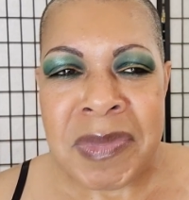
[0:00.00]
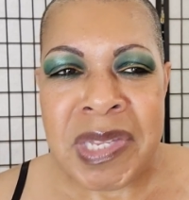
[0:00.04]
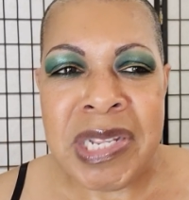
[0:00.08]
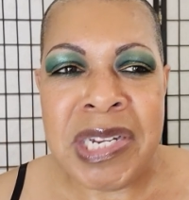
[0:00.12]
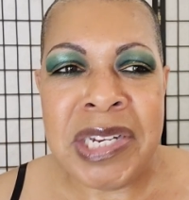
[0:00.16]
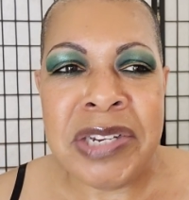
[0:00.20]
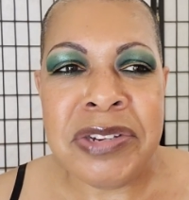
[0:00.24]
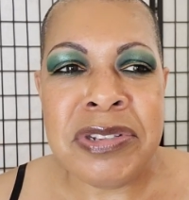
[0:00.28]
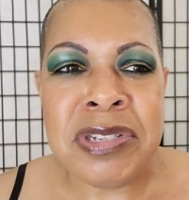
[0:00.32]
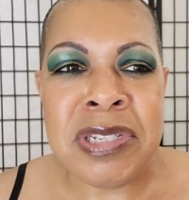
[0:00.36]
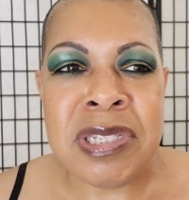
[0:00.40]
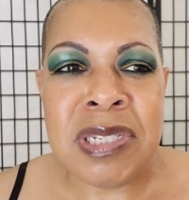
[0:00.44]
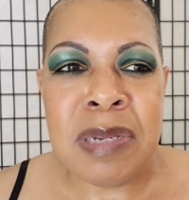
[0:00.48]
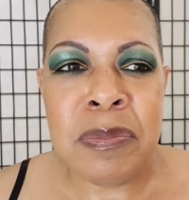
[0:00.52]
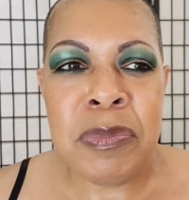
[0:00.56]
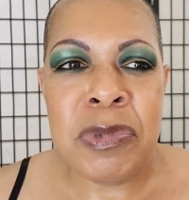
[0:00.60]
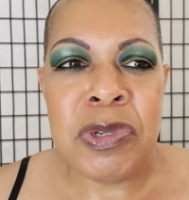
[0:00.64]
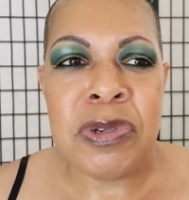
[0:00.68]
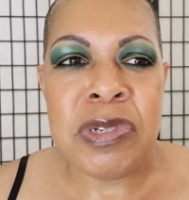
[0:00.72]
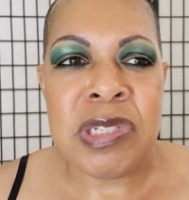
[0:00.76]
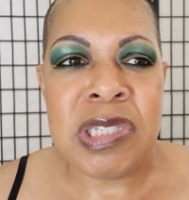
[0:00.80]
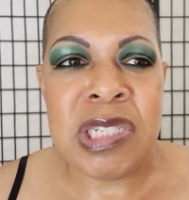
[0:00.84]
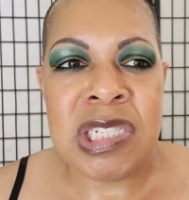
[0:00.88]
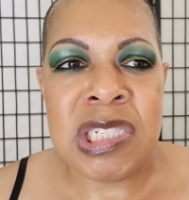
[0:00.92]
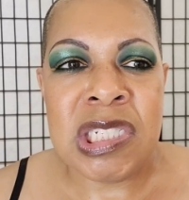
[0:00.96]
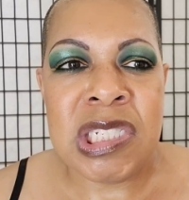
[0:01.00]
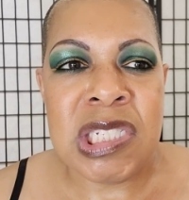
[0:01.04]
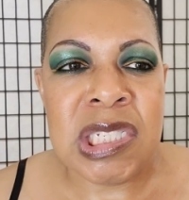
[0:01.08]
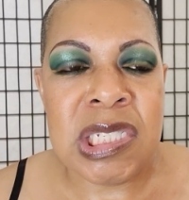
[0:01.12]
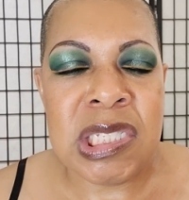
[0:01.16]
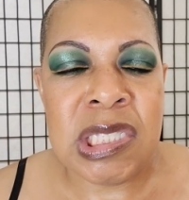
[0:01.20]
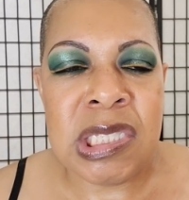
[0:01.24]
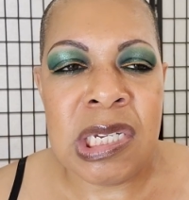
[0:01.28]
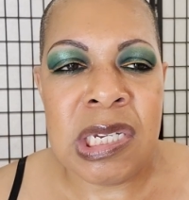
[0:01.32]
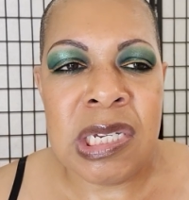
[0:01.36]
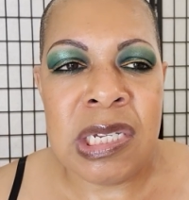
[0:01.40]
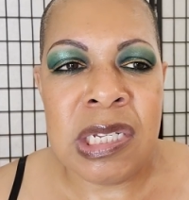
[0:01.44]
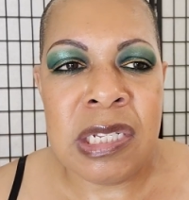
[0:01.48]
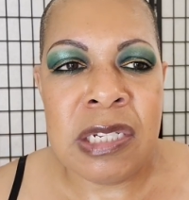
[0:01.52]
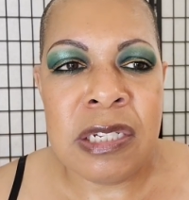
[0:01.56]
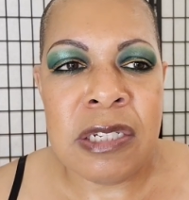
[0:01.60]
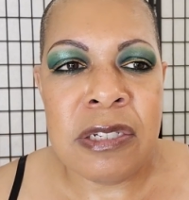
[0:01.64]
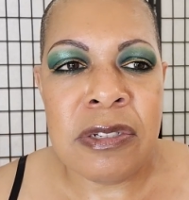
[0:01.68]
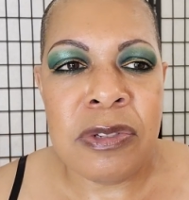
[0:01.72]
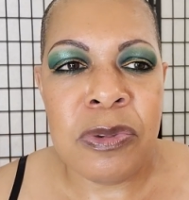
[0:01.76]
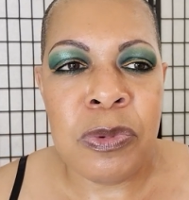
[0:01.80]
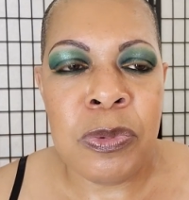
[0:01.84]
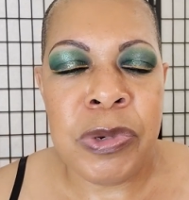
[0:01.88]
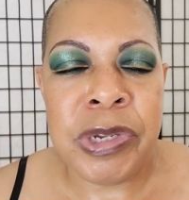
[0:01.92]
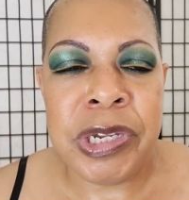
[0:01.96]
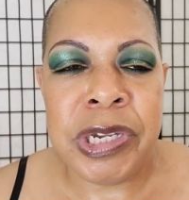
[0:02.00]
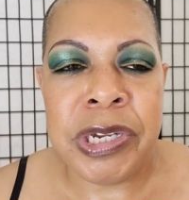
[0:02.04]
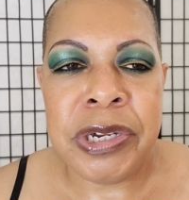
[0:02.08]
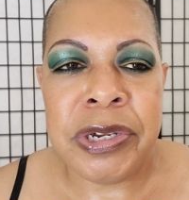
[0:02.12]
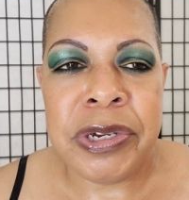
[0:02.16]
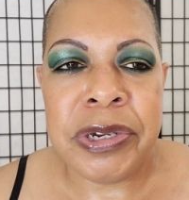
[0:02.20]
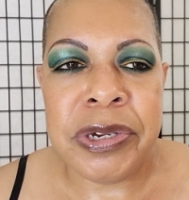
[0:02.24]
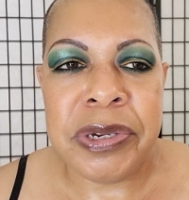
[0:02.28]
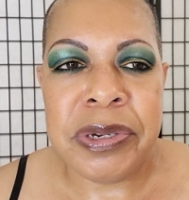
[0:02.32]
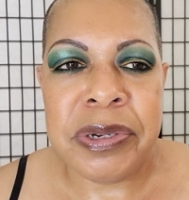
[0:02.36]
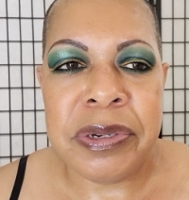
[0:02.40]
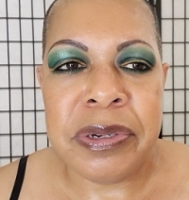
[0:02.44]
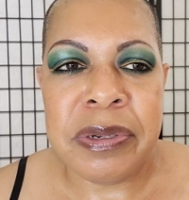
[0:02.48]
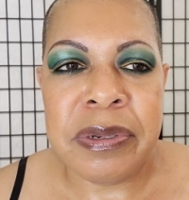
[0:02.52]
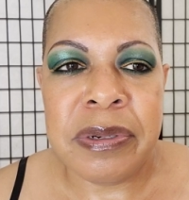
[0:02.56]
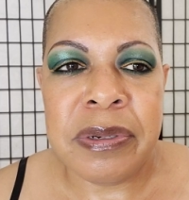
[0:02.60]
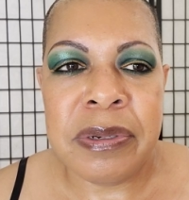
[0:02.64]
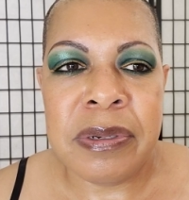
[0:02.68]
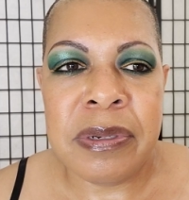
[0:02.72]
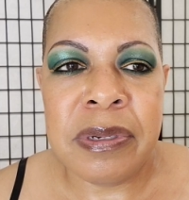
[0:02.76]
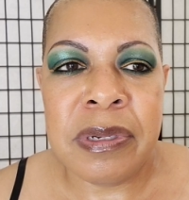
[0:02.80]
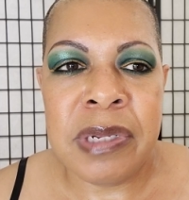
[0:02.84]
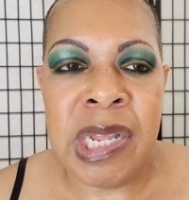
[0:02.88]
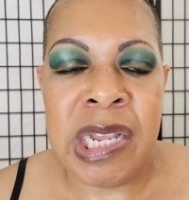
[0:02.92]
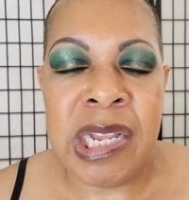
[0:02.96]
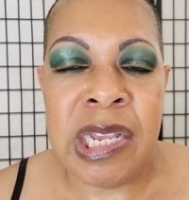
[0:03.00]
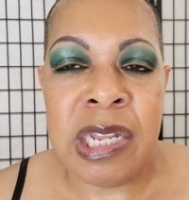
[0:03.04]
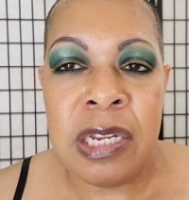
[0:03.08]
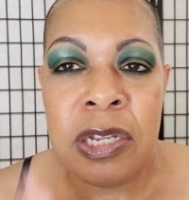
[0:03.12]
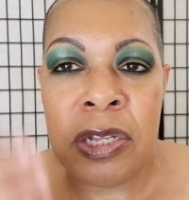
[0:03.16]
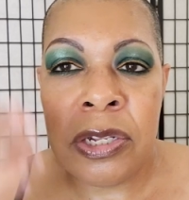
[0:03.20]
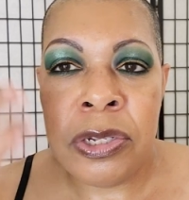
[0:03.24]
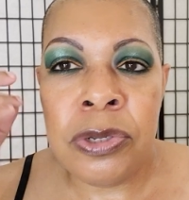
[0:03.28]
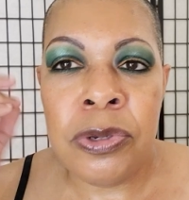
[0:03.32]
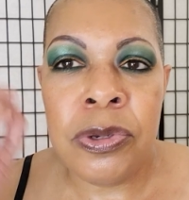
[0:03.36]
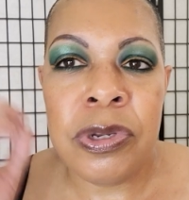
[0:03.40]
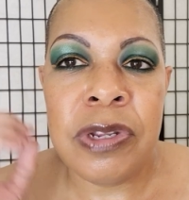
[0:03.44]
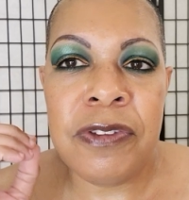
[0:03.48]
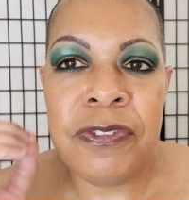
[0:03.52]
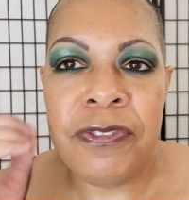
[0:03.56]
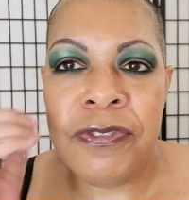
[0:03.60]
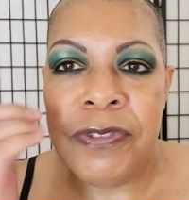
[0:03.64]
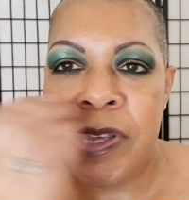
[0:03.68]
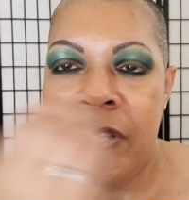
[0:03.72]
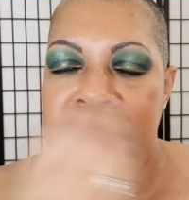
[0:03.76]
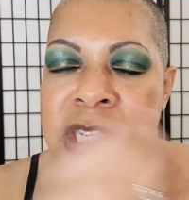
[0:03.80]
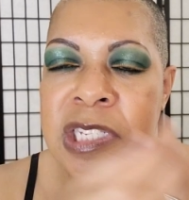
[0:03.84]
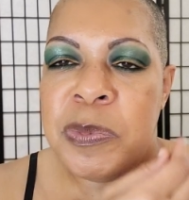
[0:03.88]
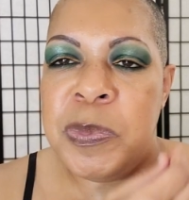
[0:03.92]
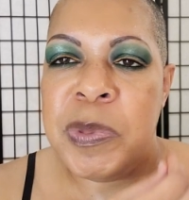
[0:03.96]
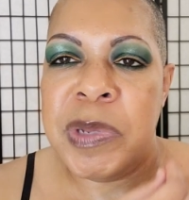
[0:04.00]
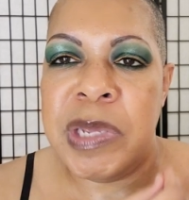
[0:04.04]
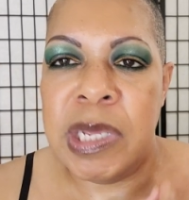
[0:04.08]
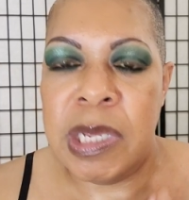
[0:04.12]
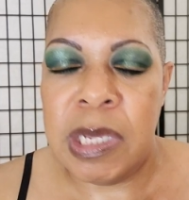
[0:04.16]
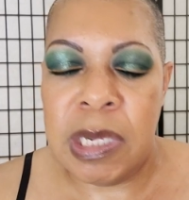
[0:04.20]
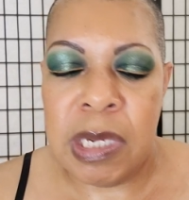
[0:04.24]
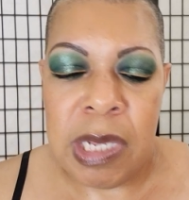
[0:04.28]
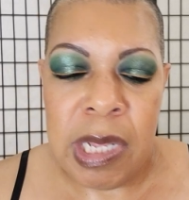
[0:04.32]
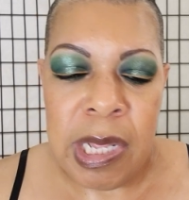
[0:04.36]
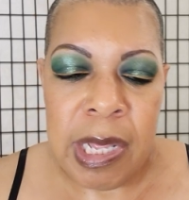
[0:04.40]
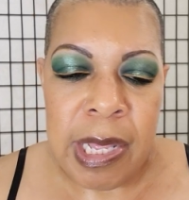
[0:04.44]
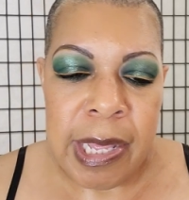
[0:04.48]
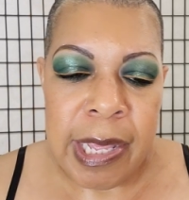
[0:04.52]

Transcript: And there's some looks that she's done where like it included face paint.